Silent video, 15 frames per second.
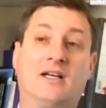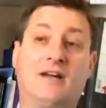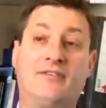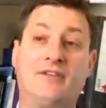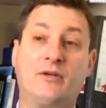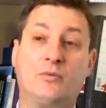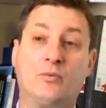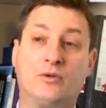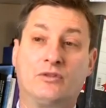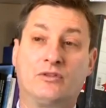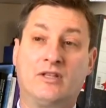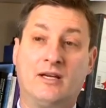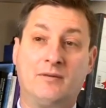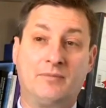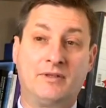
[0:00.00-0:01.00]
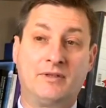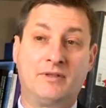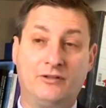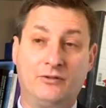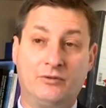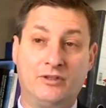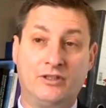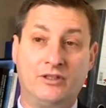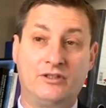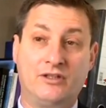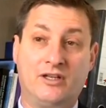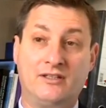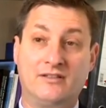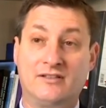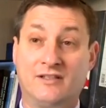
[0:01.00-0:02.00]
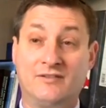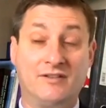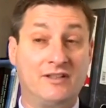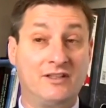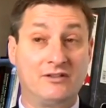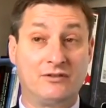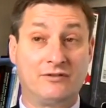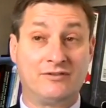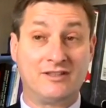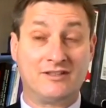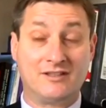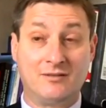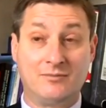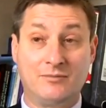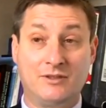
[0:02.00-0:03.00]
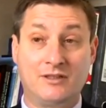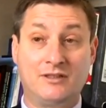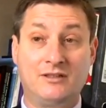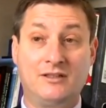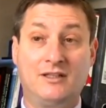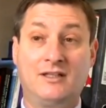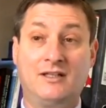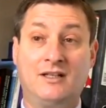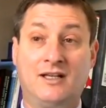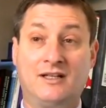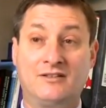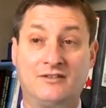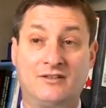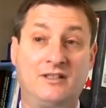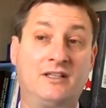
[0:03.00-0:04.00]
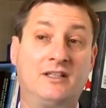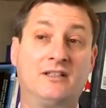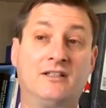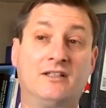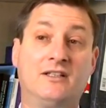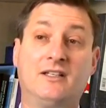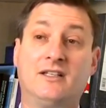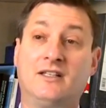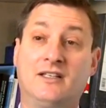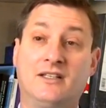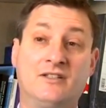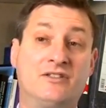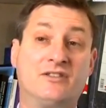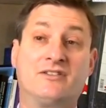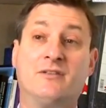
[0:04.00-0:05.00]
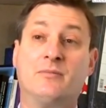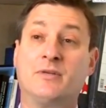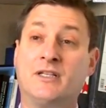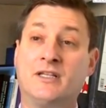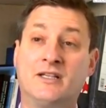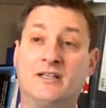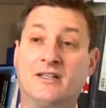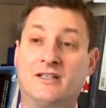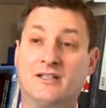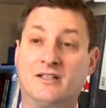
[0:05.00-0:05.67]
I think what happened in Tunisia on 17th of December last year is just the beginning.